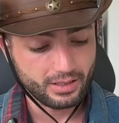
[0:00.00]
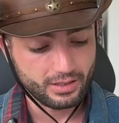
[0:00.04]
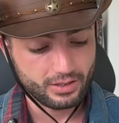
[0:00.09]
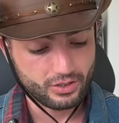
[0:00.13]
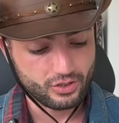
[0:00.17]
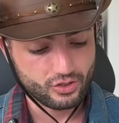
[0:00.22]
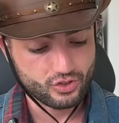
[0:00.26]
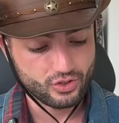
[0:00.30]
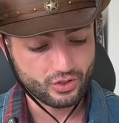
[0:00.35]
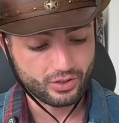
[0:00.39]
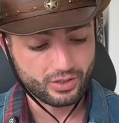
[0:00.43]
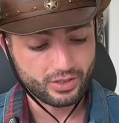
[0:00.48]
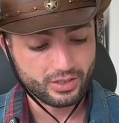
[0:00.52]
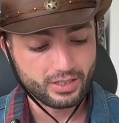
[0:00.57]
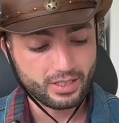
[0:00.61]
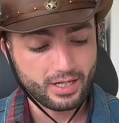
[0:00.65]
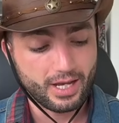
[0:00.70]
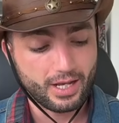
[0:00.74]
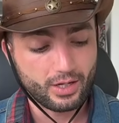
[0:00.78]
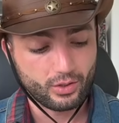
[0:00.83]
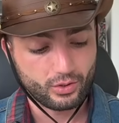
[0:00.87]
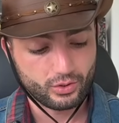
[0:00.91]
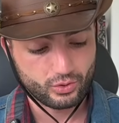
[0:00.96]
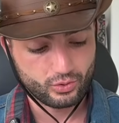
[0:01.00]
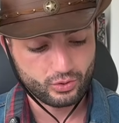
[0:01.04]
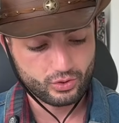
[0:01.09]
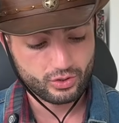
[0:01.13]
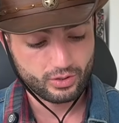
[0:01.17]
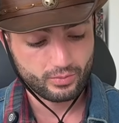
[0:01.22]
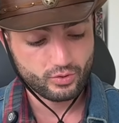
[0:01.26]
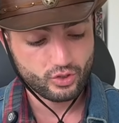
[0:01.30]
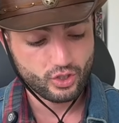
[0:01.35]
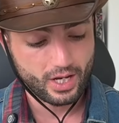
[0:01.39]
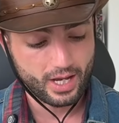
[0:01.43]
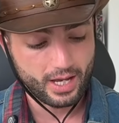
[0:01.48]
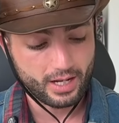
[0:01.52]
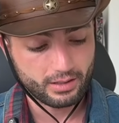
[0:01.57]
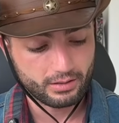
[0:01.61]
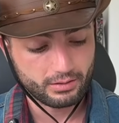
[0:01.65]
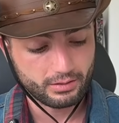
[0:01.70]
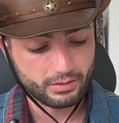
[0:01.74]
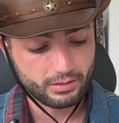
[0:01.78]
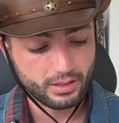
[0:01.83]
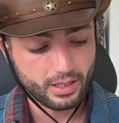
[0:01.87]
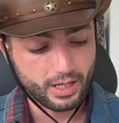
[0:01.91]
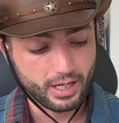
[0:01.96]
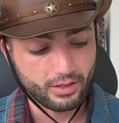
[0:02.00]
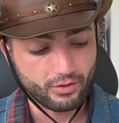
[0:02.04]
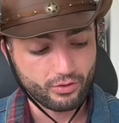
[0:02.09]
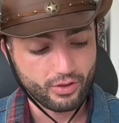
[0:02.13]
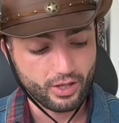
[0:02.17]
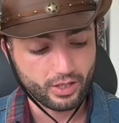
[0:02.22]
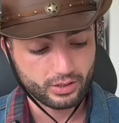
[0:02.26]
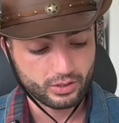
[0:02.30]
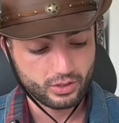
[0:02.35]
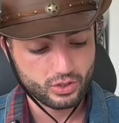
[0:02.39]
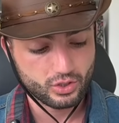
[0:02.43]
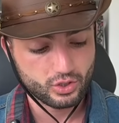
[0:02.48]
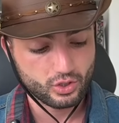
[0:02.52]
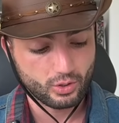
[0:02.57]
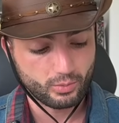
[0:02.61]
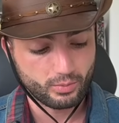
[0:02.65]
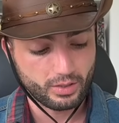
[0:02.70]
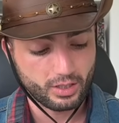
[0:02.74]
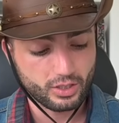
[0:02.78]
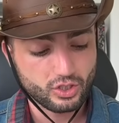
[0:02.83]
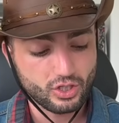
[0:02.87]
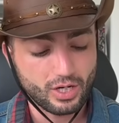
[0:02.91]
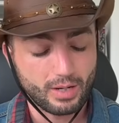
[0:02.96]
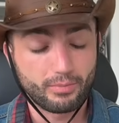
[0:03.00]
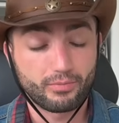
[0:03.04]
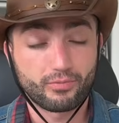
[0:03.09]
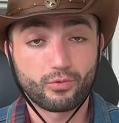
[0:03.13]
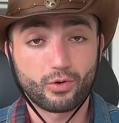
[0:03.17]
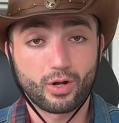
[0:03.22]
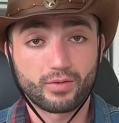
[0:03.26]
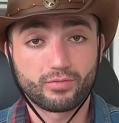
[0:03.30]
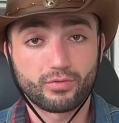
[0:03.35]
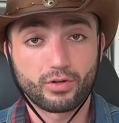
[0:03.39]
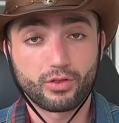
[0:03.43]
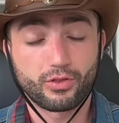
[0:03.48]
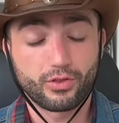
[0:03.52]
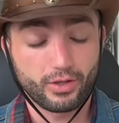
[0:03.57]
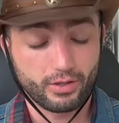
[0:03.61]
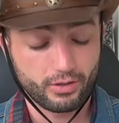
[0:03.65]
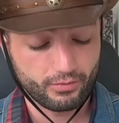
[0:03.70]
in this journey and on YouTube channel, and thank you so much. I'm forever